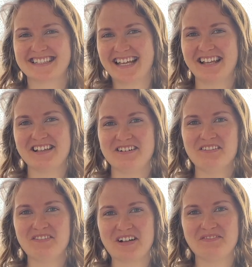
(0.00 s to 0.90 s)
Hello,
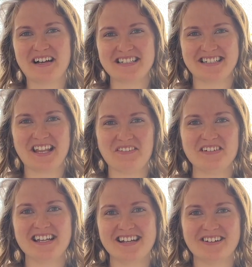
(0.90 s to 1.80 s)
welcome back to another
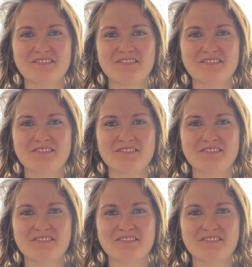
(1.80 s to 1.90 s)
video.